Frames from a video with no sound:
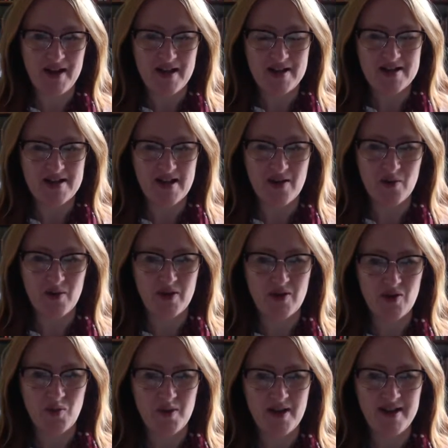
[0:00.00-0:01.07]
So we
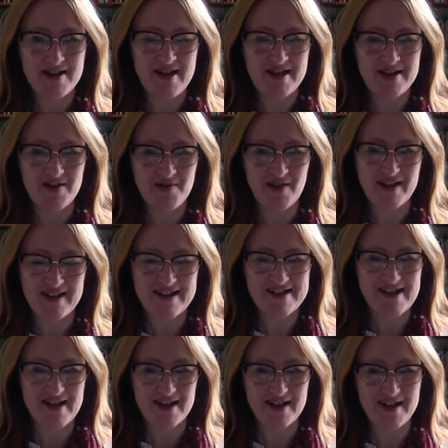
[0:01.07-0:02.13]
thought we'll identify
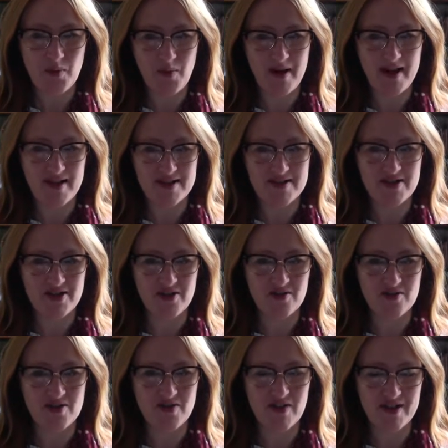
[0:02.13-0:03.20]
exactly when
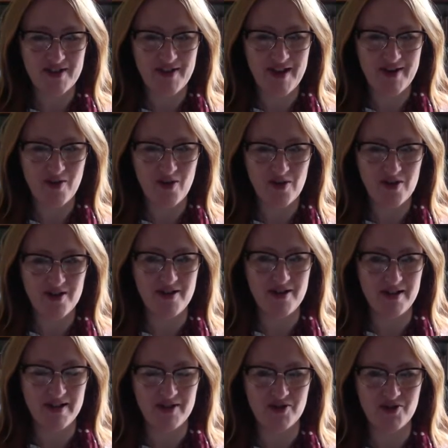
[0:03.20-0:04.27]
students feel they're not
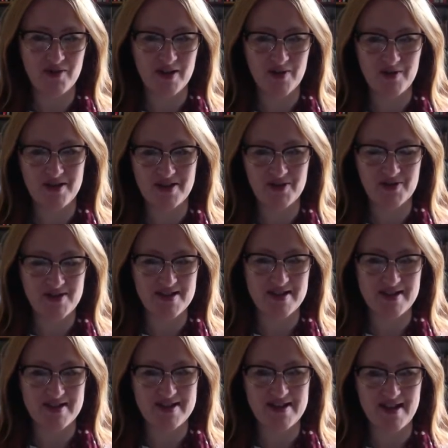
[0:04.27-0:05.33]
learning during critical
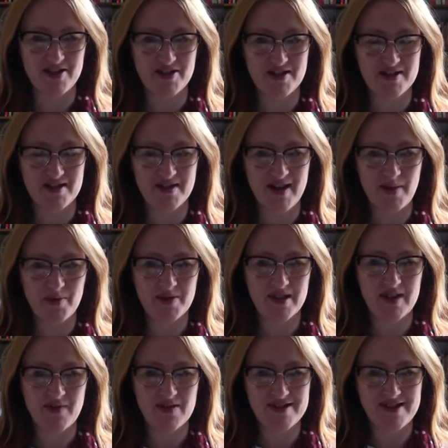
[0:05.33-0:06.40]
study sessions, and that will
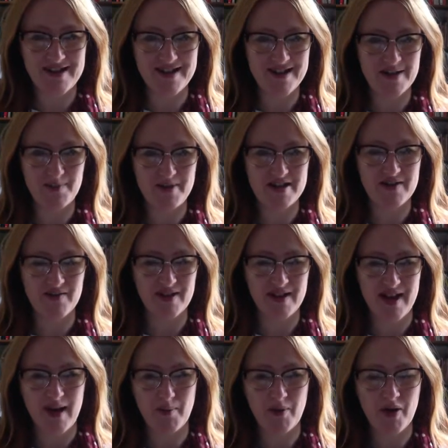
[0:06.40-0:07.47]
give us a little bit of a
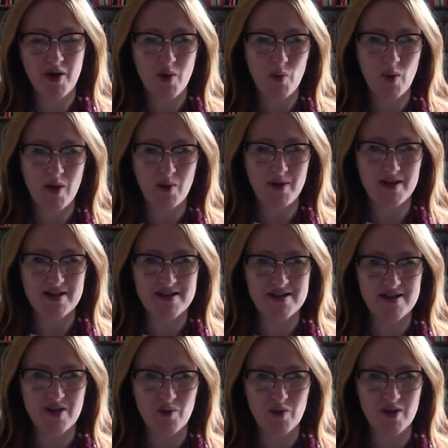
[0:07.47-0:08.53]
gap where we can
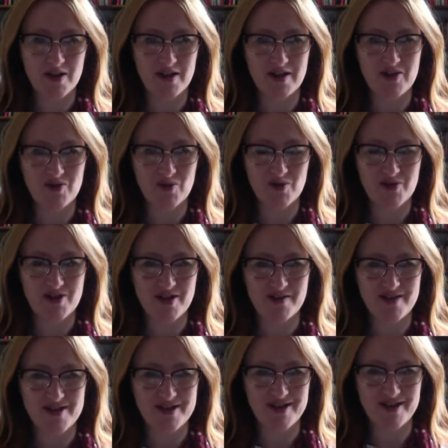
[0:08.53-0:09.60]
start working towards our
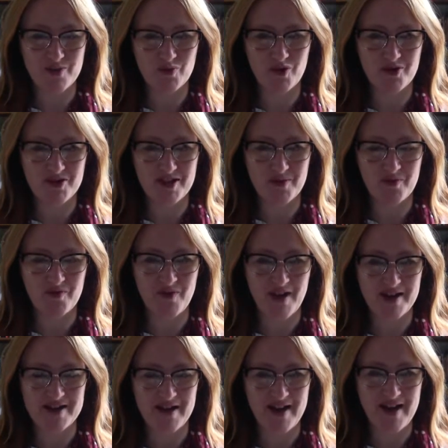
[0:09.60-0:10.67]
research project and
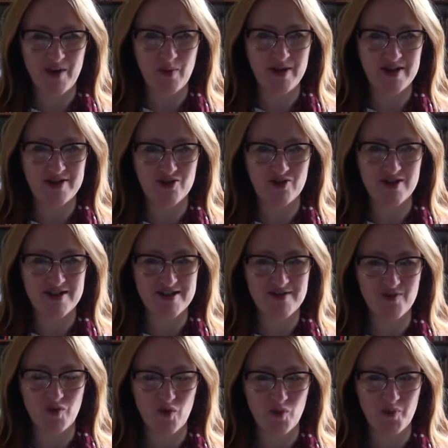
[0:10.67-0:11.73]
find out how we can
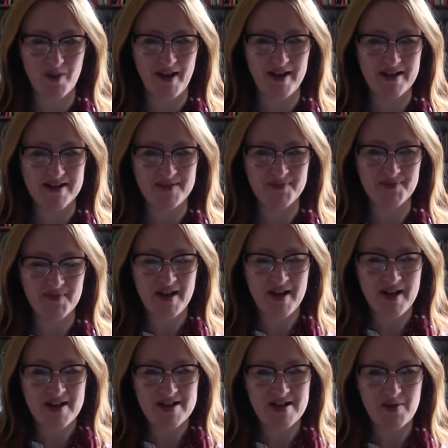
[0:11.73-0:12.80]
transform that.
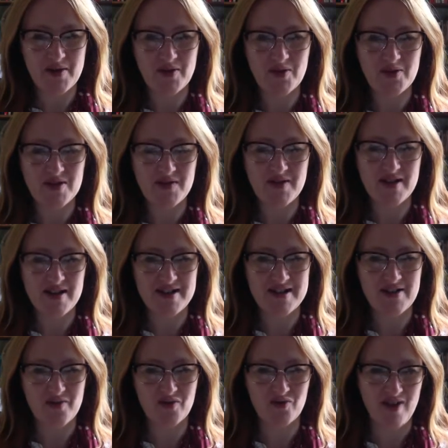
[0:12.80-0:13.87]
So we thought of the
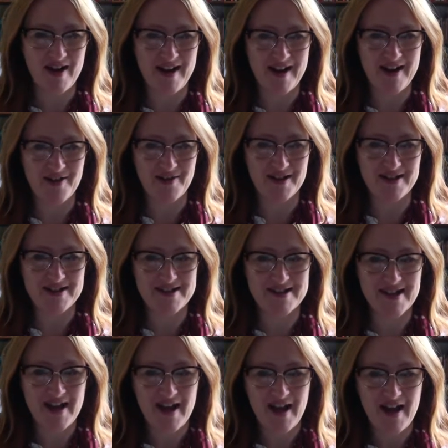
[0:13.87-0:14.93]
idea of grey areas,
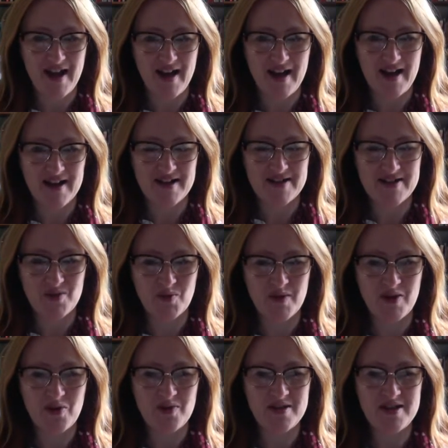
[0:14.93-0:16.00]
and
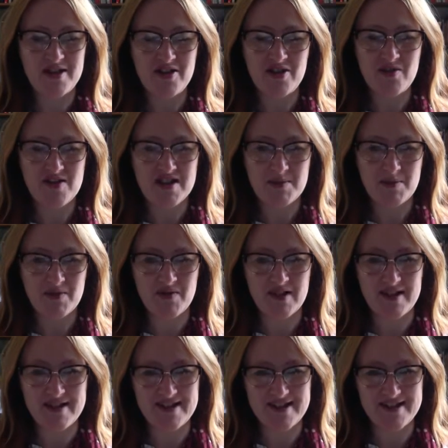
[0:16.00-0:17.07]
we already knew some of
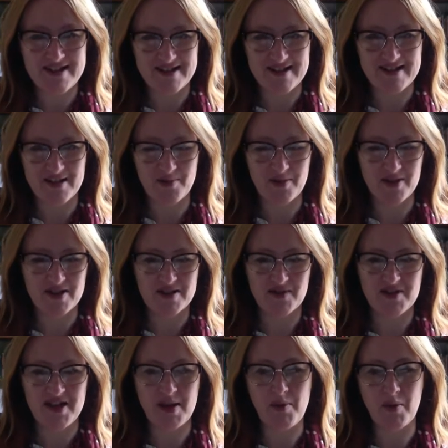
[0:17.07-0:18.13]
these existed because of
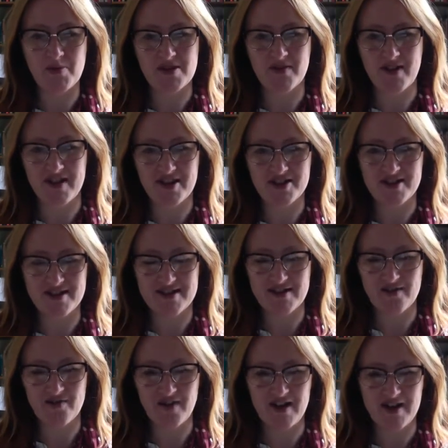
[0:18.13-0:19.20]
team observations
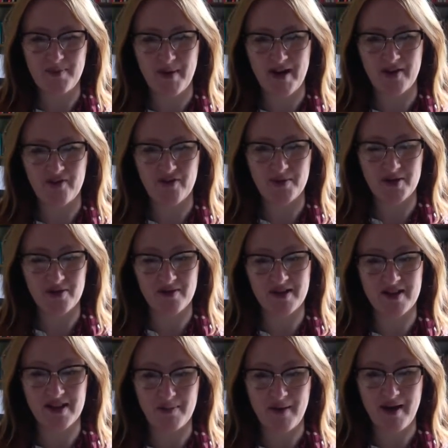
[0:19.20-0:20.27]
and feedback from the
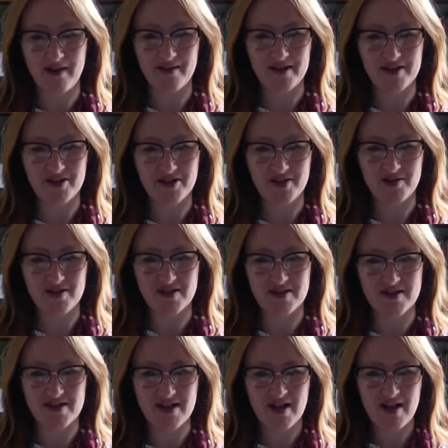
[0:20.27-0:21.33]
curriculum area tutors.